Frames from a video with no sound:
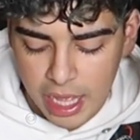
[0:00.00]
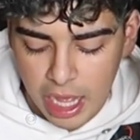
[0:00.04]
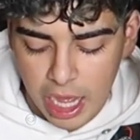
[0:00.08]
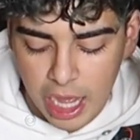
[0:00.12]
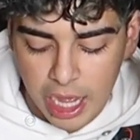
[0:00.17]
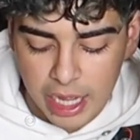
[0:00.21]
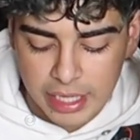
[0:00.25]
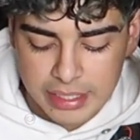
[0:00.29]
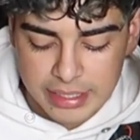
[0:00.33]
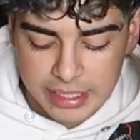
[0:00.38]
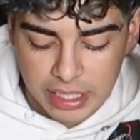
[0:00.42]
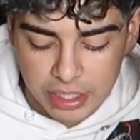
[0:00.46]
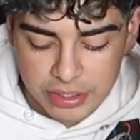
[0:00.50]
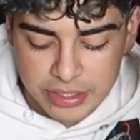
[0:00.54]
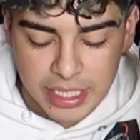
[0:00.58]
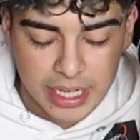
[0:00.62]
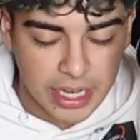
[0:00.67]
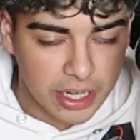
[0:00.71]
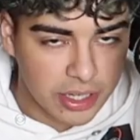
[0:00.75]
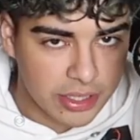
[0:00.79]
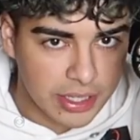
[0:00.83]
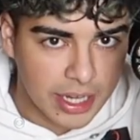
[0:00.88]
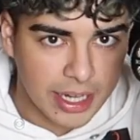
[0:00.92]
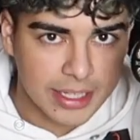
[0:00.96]
Uh, Delta
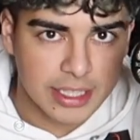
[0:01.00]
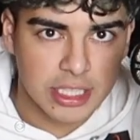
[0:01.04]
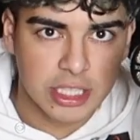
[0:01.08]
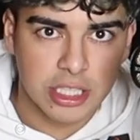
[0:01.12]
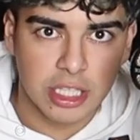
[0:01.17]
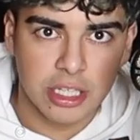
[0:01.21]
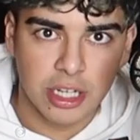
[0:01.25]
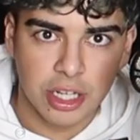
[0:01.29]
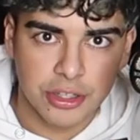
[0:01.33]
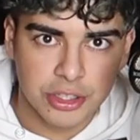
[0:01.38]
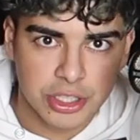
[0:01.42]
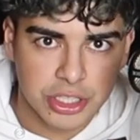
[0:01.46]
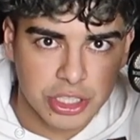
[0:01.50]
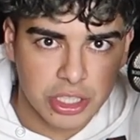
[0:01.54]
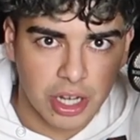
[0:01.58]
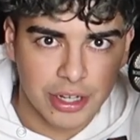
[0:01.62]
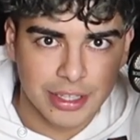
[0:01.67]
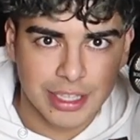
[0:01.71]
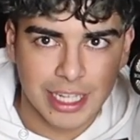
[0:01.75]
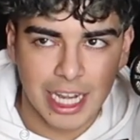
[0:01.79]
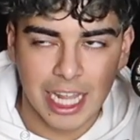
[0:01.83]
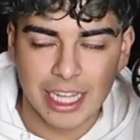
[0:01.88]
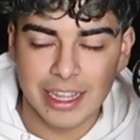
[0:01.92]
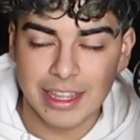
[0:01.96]
Airlines is another
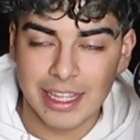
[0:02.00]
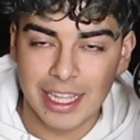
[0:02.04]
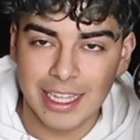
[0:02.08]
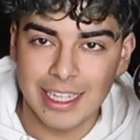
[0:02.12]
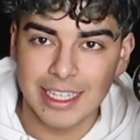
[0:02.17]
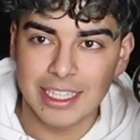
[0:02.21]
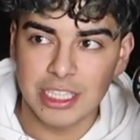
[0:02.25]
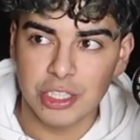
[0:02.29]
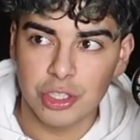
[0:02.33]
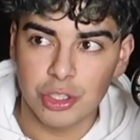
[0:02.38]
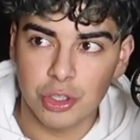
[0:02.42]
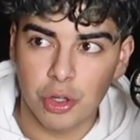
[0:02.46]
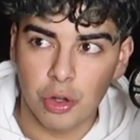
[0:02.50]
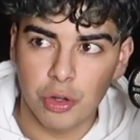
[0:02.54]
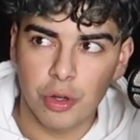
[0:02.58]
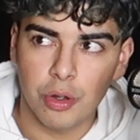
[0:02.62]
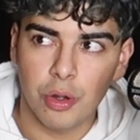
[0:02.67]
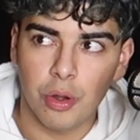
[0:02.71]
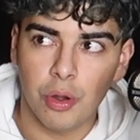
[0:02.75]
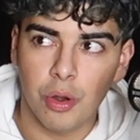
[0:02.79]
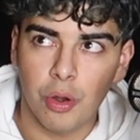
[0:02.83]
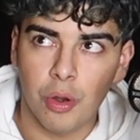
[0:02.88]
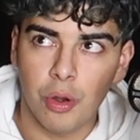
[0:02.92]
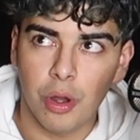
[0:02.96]
stock that I think is going
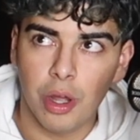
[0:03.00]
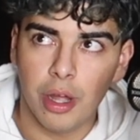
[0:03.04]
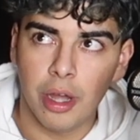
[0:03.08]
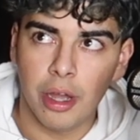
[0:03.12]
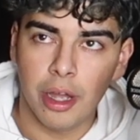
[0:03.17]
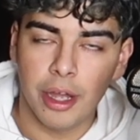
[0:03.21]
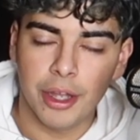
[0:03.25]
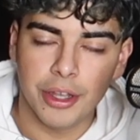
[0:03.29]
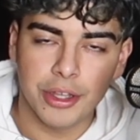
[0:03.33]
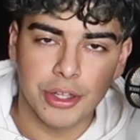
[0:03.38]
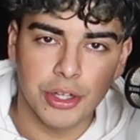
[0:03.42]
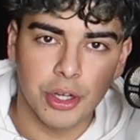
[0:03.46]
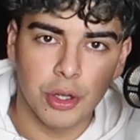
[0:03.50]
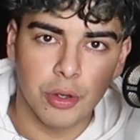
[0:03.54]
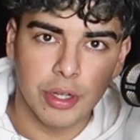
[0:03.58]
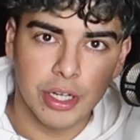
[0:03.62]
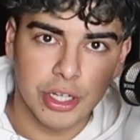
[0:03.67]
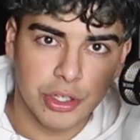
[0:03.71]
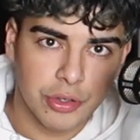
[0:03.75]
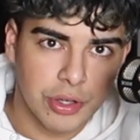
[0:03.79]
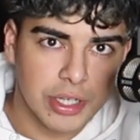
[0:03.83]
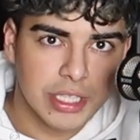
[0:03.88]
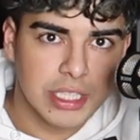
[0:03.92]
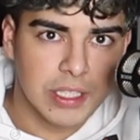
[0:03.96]
to, uh, you know,
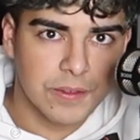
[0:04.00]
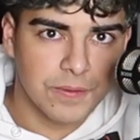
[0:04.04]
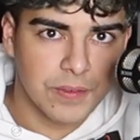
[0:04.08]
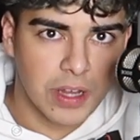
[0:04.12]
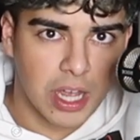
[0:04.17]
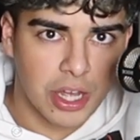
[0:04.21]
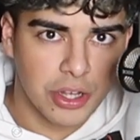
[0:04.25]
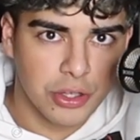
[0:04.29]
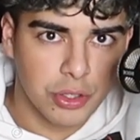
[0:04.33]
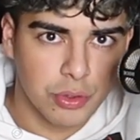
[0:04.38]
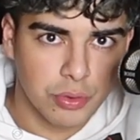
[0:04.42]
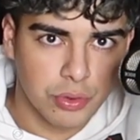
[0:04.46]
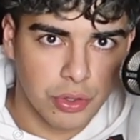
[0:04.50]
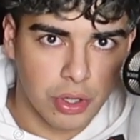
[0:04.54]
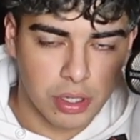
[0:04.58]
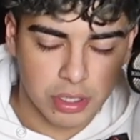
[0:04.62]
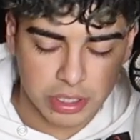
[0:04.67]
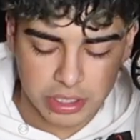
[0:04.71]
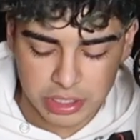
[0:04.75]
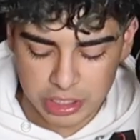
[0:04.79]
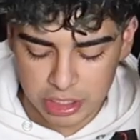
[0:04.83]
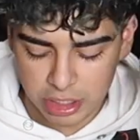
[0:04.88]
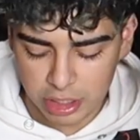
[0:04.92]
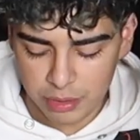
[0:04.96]
increase in value
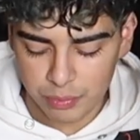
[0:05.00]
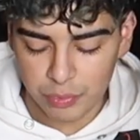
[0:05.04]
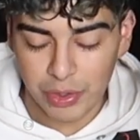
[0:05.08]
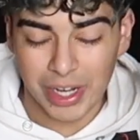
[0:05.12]
long term.